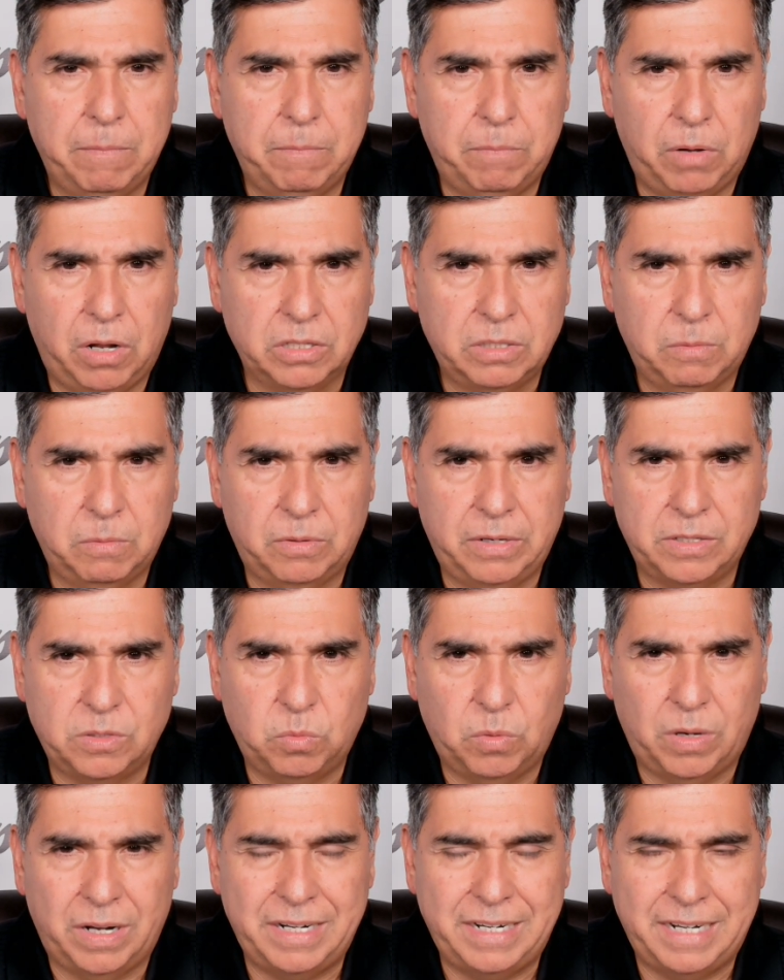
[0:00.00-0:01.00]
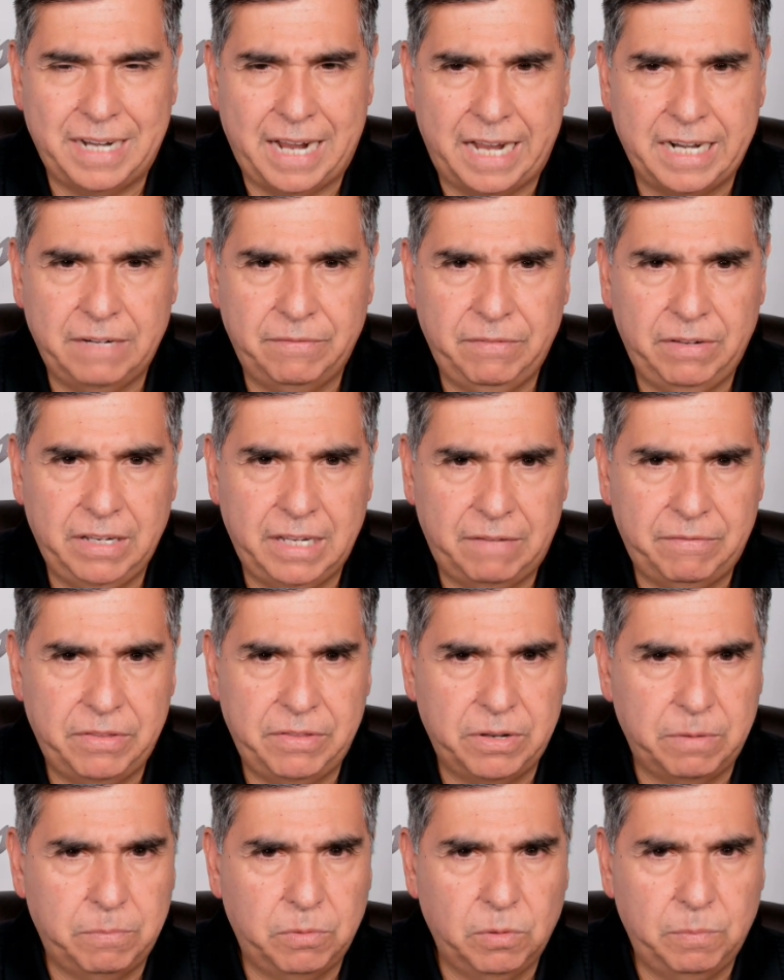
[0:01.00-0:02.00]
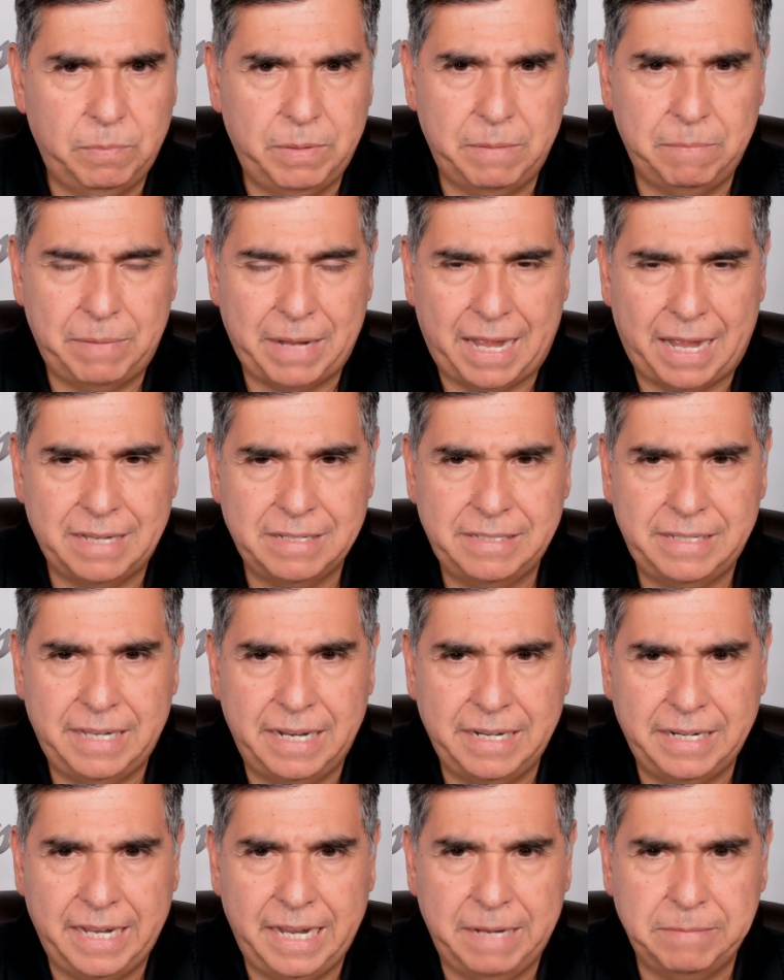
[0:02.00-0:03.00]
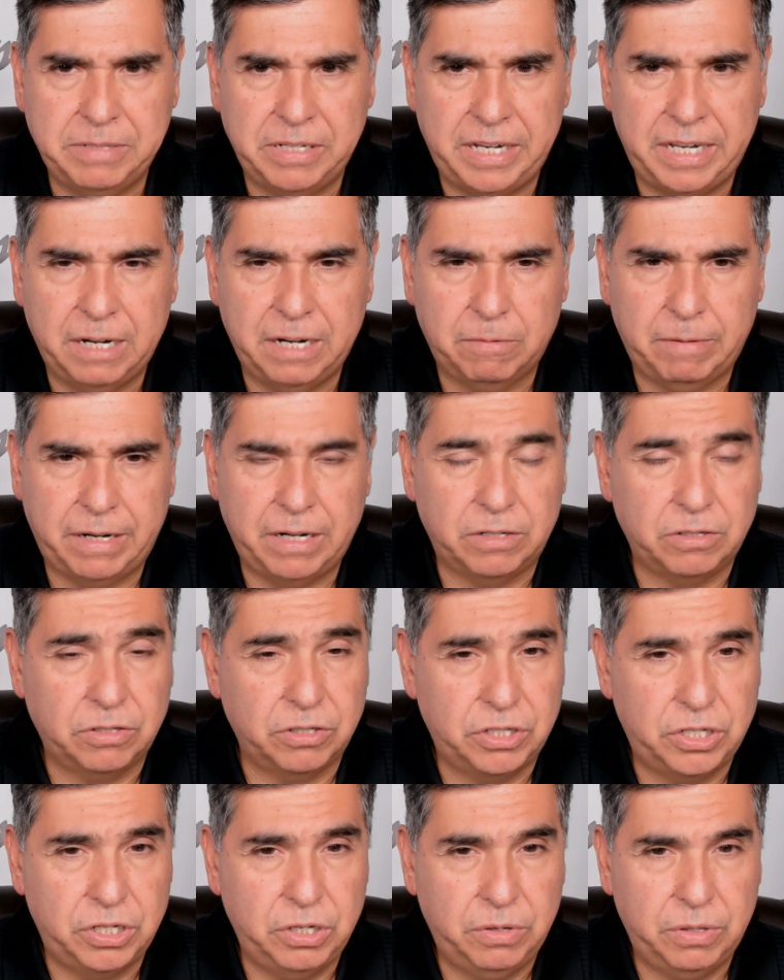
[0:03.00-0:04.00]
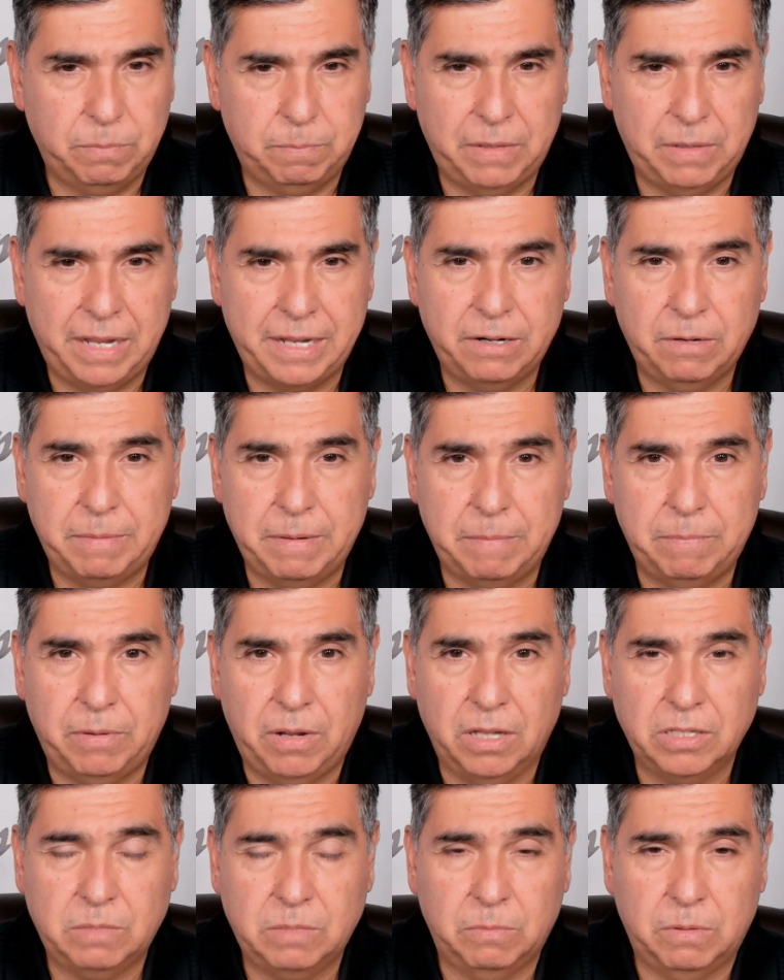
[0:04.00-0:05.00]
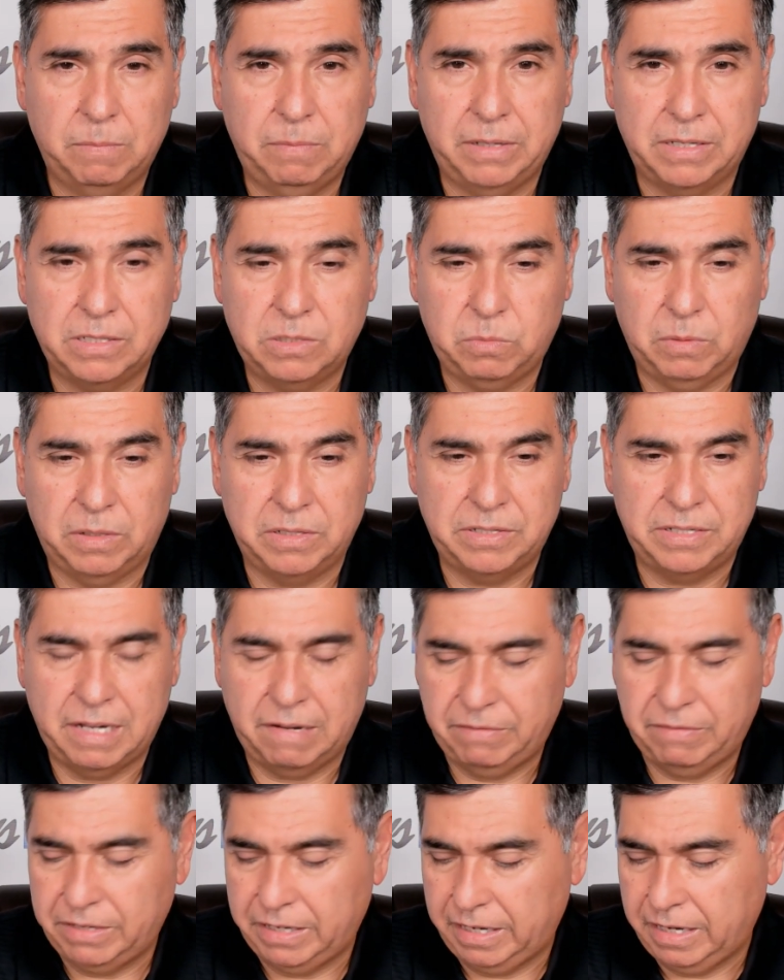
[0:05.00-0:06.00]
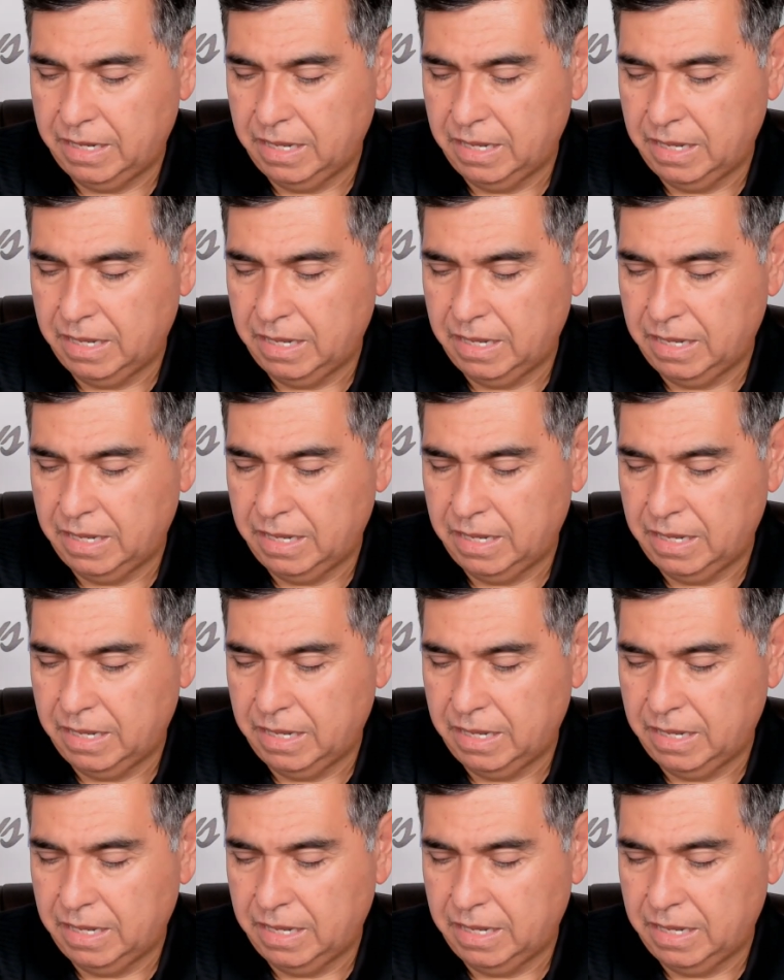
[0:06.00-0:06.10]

Baltimore has won 9 of 11. Their bullpen passed 10 games in ERA under 2. The play here will be Baltimore plus 170.